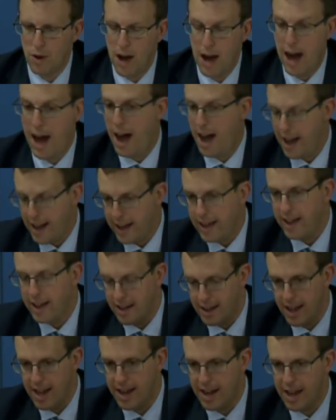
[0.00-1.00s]
I
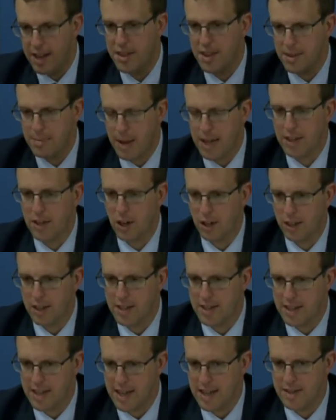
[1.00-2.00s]
and, and I think my
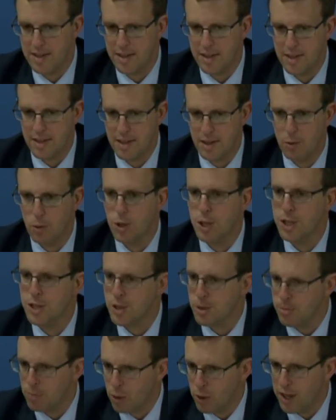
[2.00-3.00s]
colleagues in the ICC were
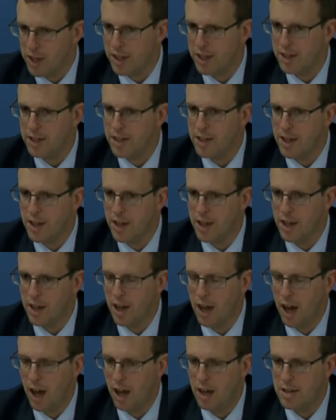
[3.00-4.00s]
disappointed
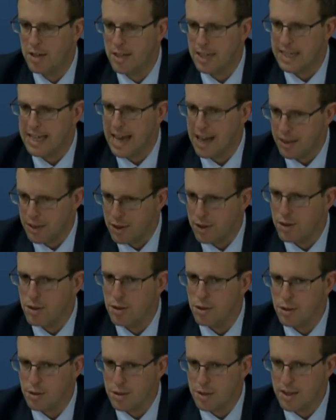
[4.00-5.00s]
uh, to get the
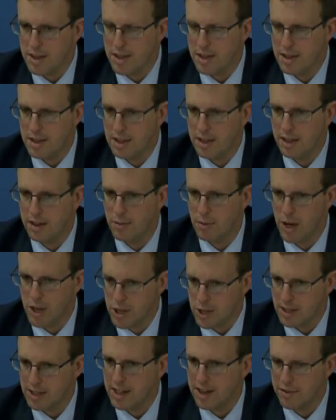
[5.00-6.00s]
news that the
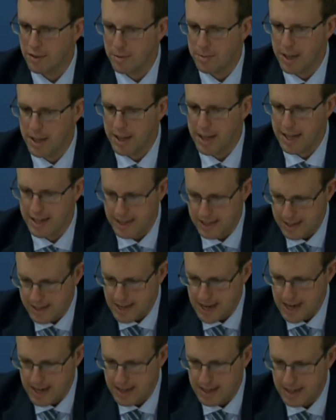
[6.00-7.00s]
Russian government had
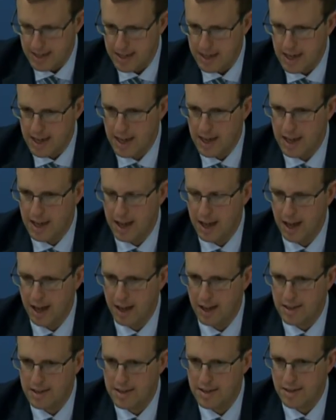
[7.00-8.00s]
decided
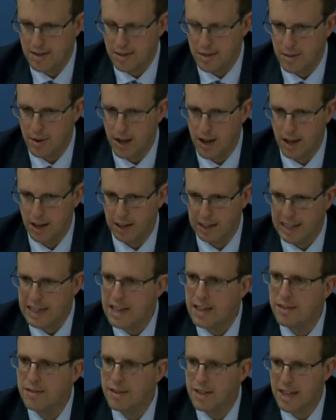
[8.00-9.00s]
uh, to
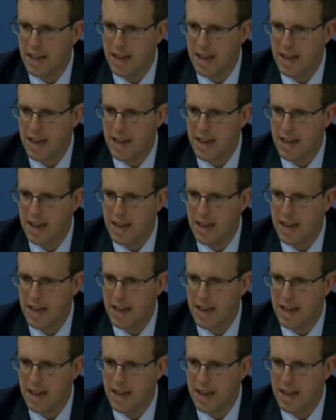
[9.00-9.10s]
leave the